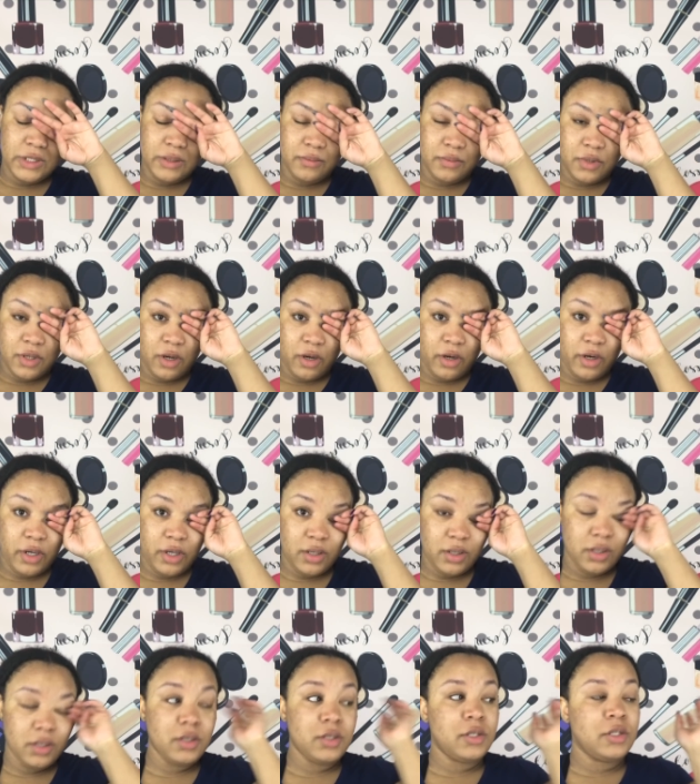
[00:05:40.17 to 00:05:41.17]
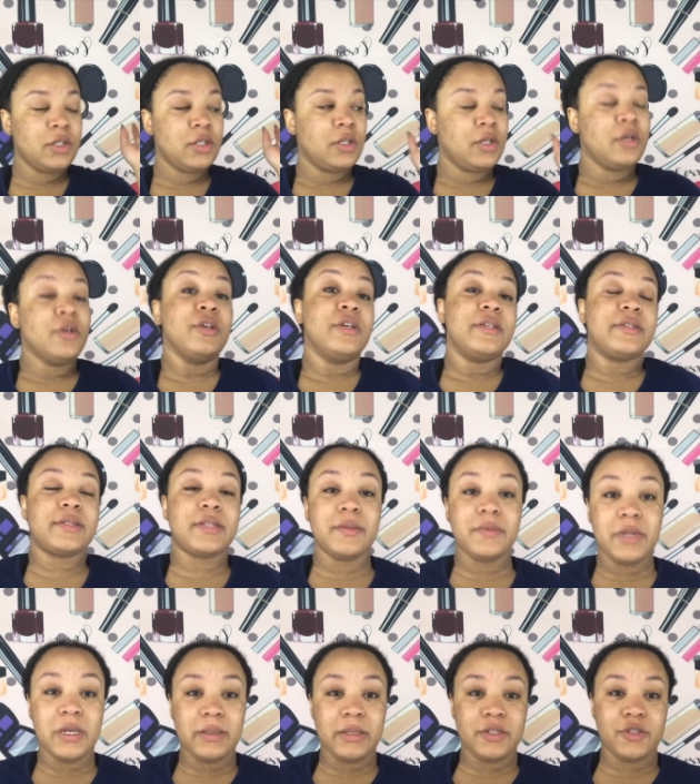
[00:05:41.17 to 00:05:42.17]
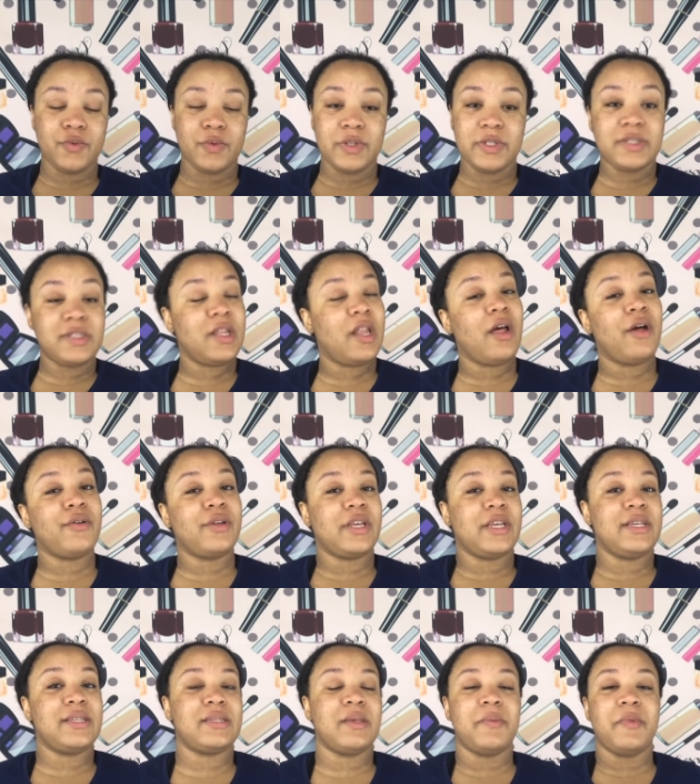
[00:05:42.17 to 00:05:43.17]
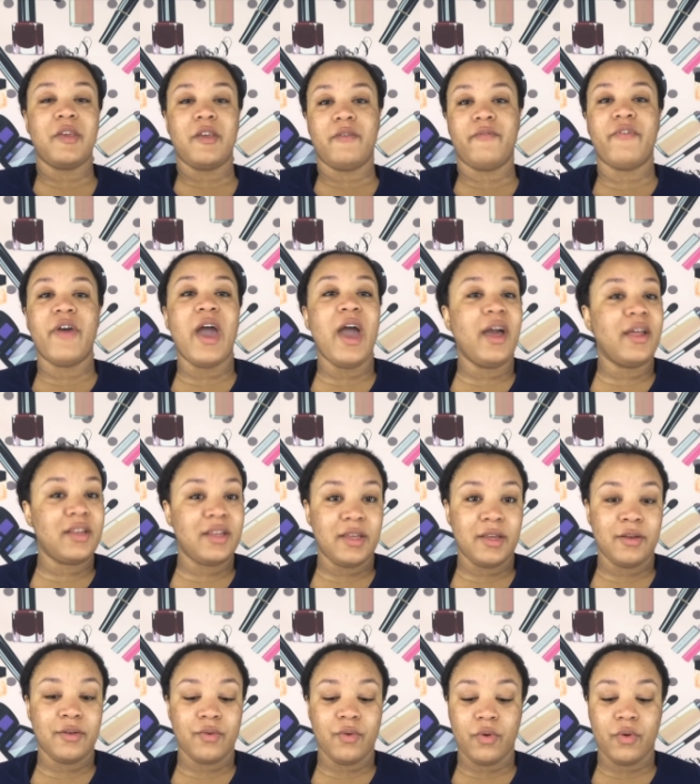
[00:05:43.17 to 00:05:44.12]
I'm sorry. Sometimes I just want to sit down and eat something fattening